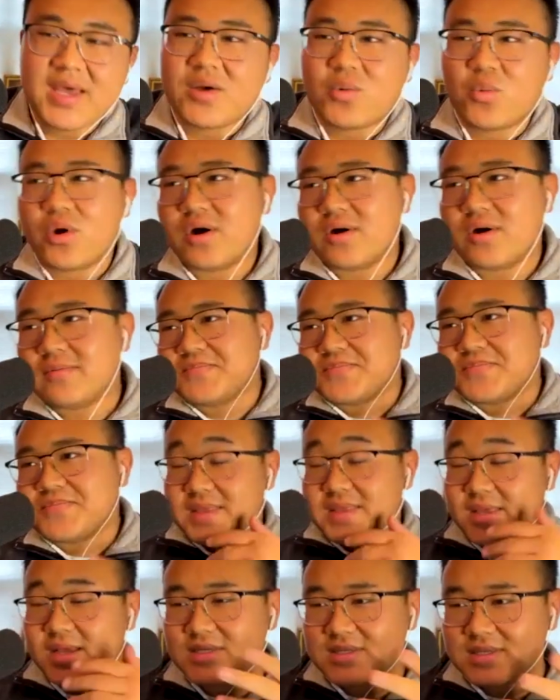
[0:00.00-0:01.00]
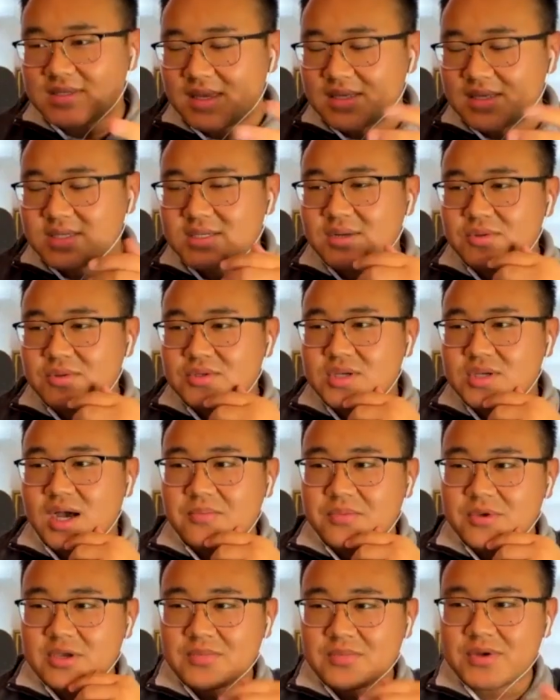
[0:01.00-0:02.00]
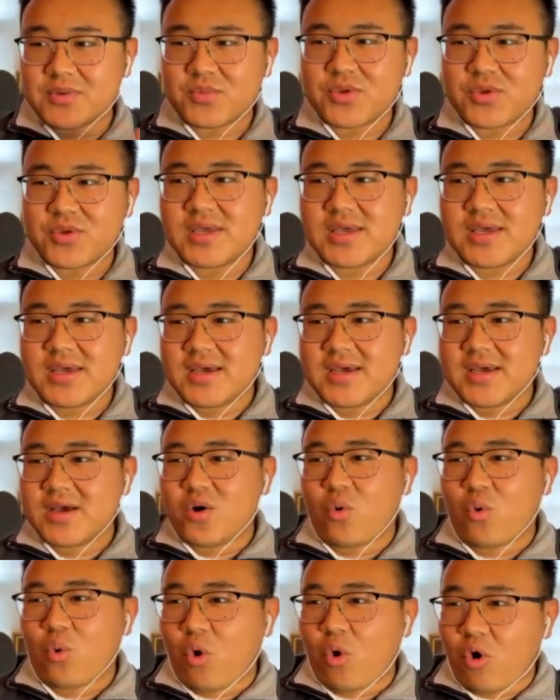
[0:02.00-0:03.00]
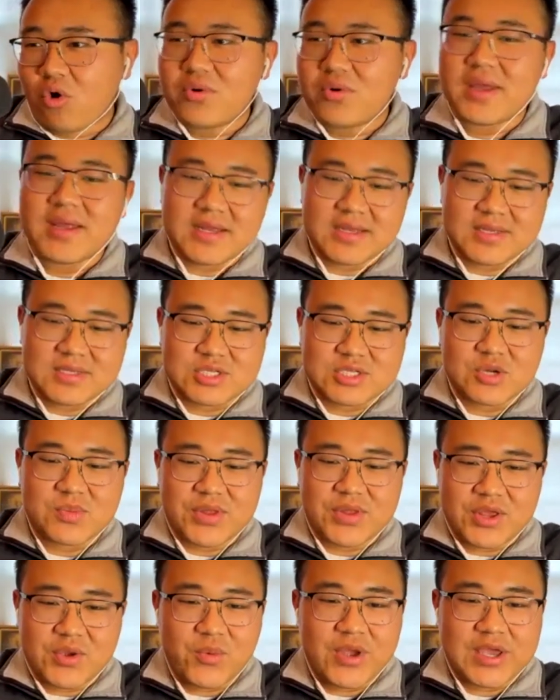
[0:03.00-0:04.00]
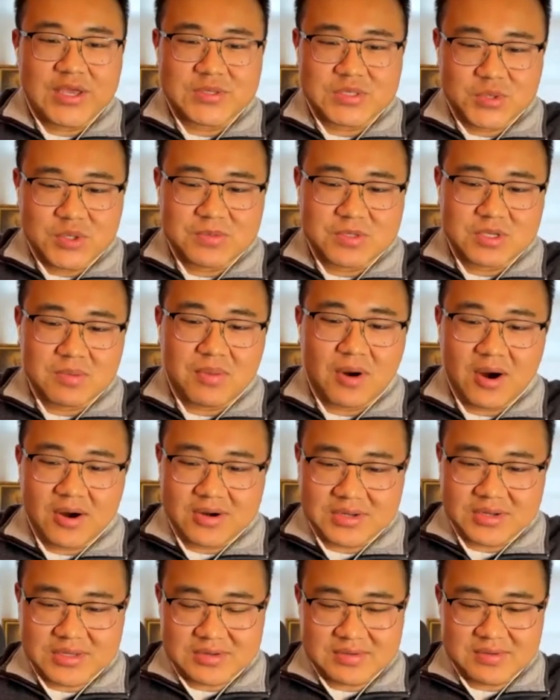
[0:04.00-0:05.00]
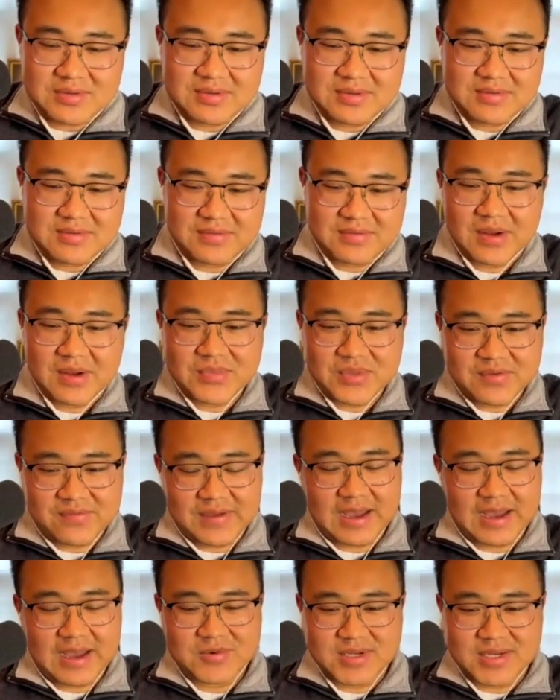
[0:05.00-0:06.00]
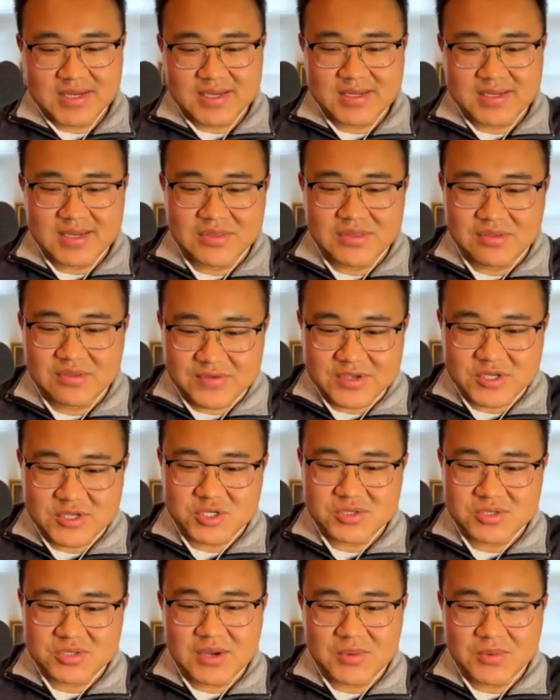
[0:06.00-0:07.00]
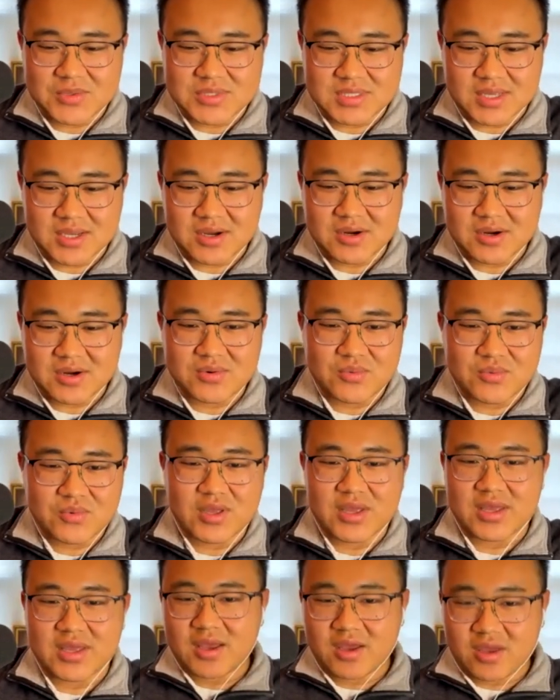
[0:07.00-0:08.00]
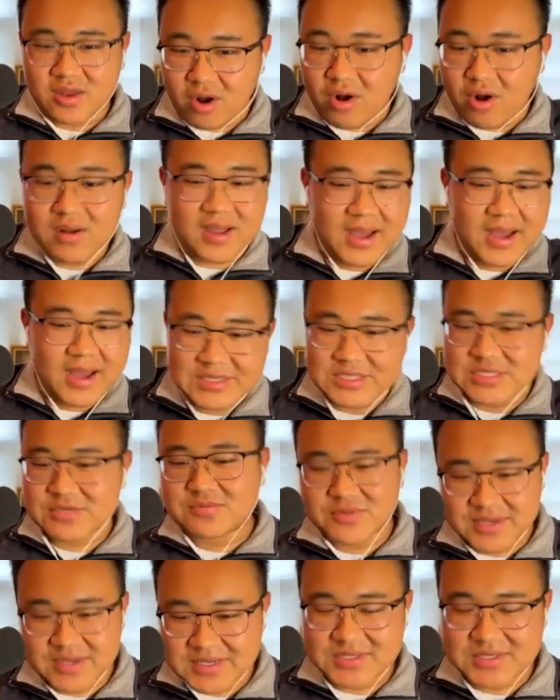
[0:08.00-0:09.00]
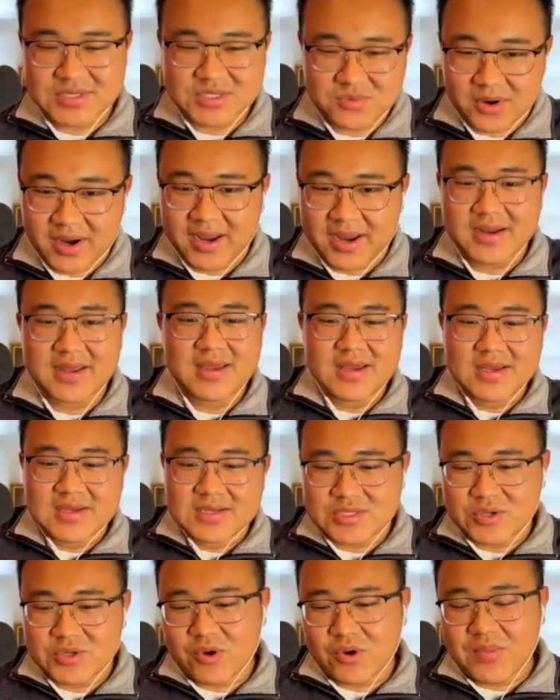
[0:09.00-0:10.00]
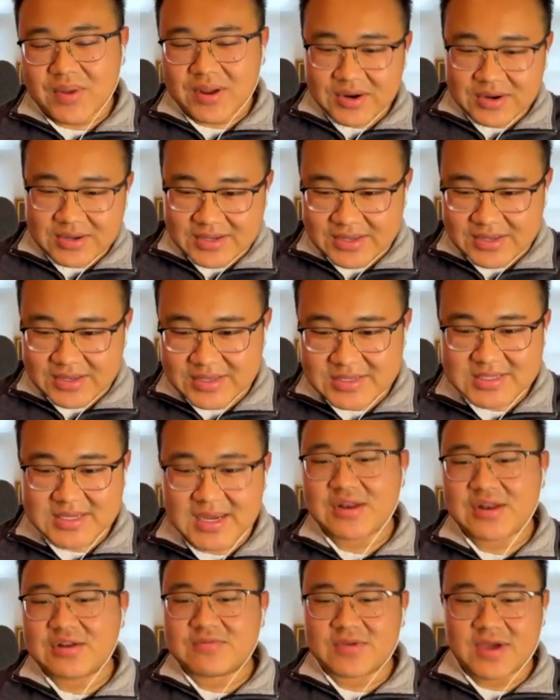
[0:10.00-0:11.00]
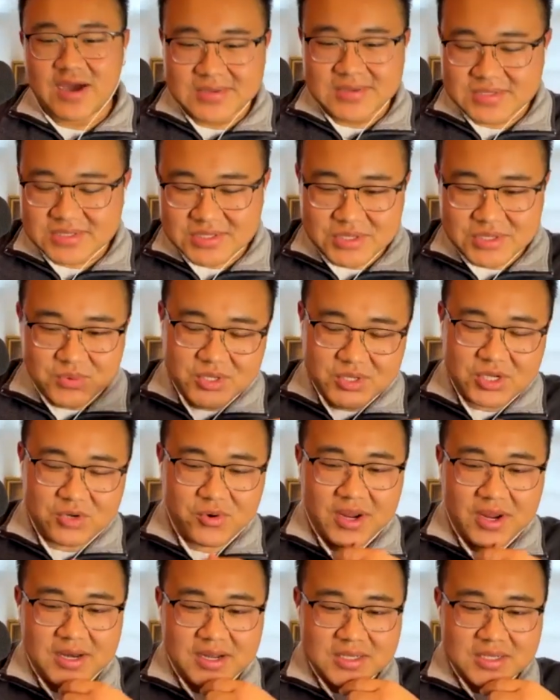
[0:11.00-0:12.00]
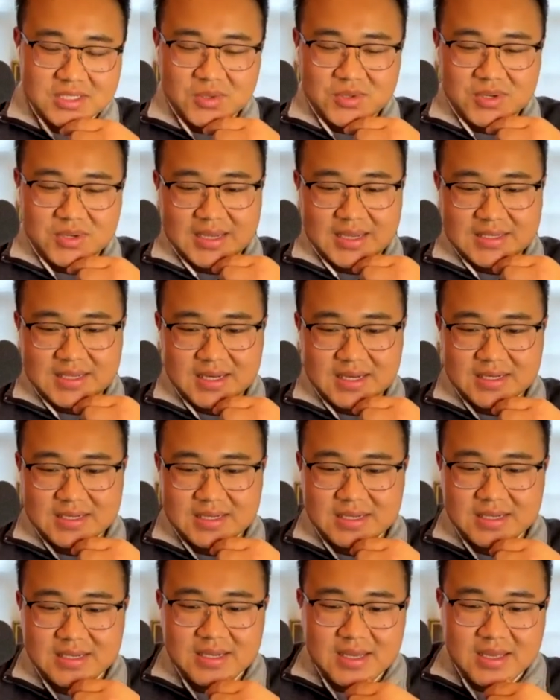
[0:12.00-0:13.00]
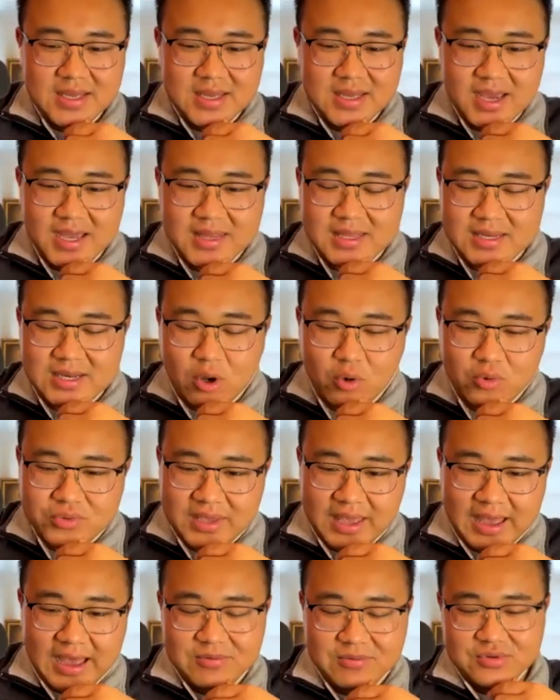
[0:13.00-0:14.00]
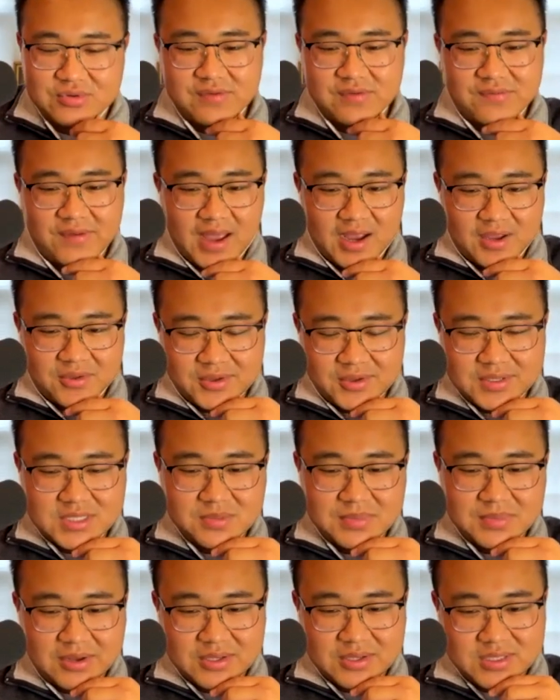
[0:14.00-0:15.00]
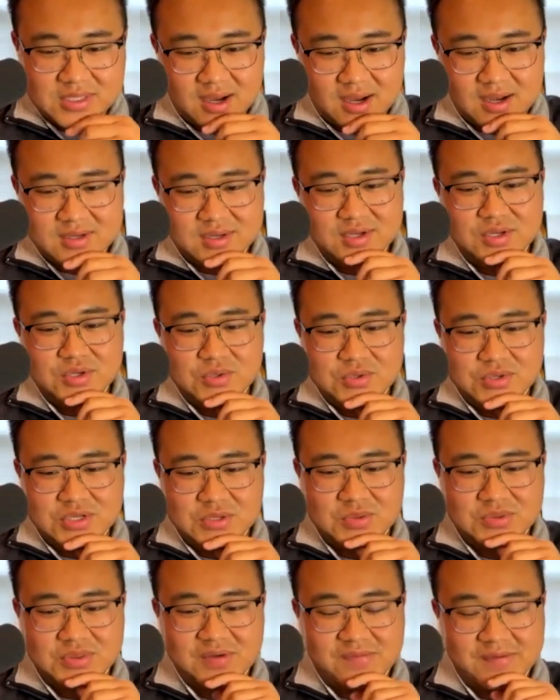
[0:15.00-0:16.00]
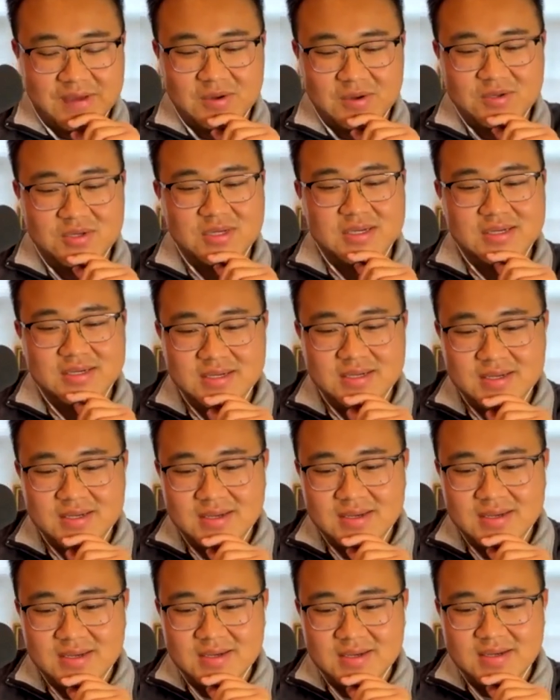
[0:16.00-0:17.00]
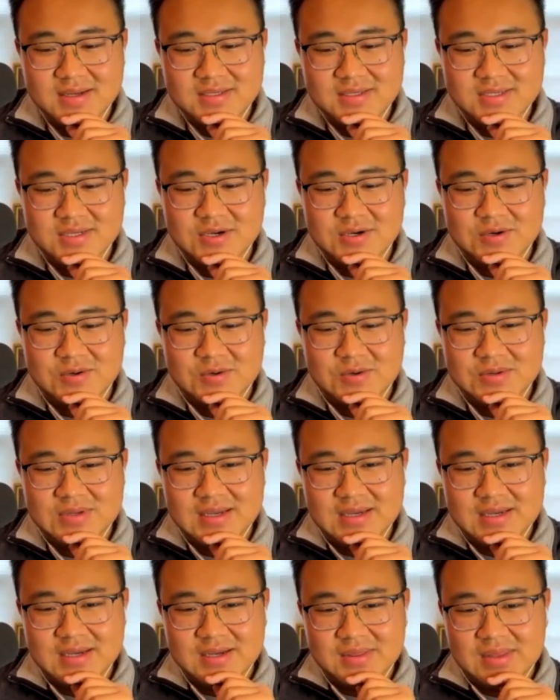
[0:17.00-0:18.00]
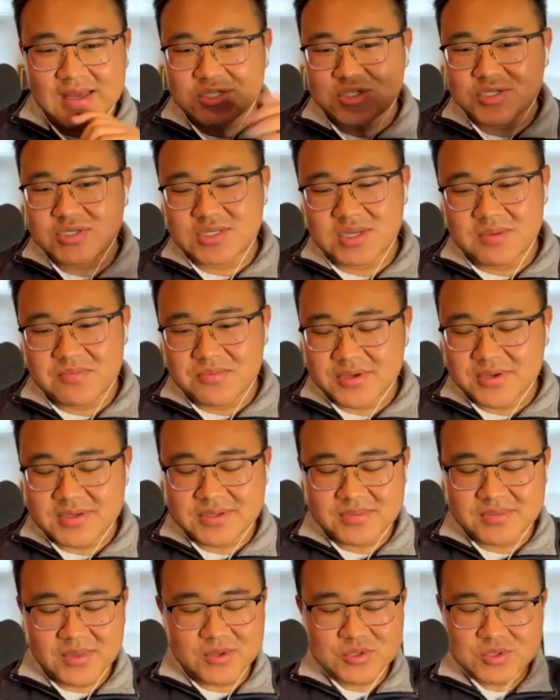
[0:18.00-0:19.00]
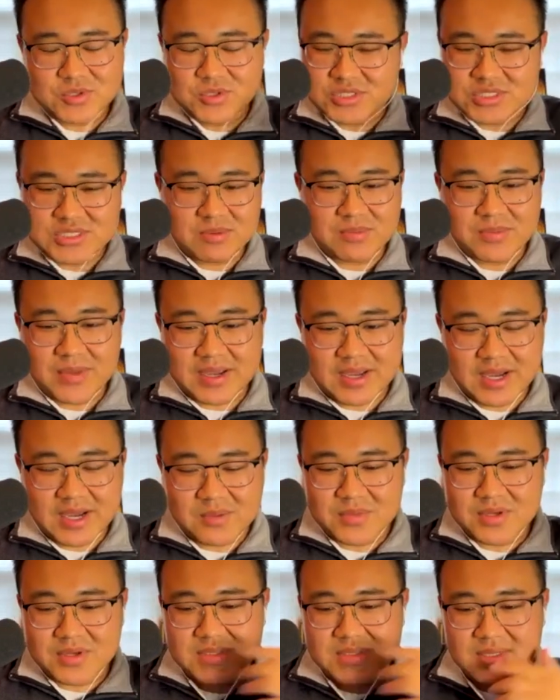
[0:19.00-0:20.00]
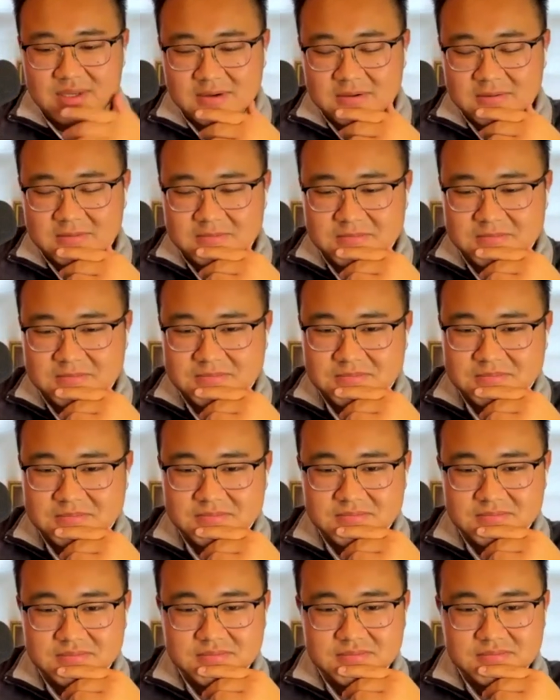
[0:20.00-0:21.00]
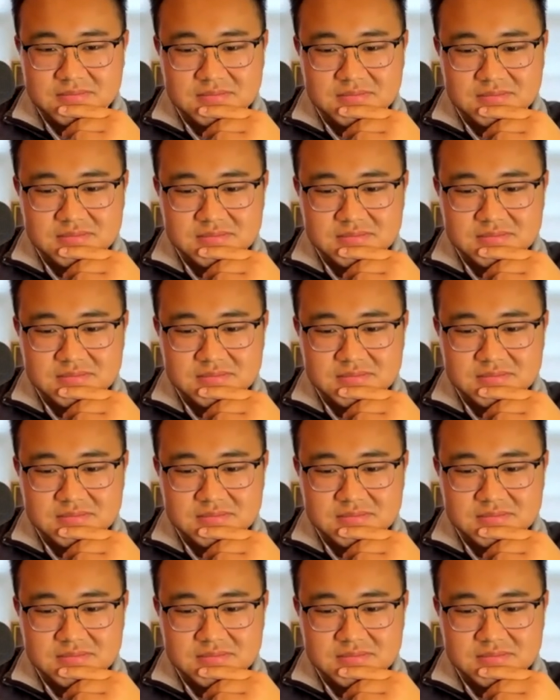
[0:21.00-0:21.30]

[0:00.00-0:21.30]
well, that's a, that's another topic, but we already in so many ways we've departed from the founding and the vision that was there in, all kinds of places, right? So America is kind of constantly recreating its own identity, and then only after the fact thinks about its continuity with the founding. So that's just something. Those are just some of my comments there. Mm-hmm.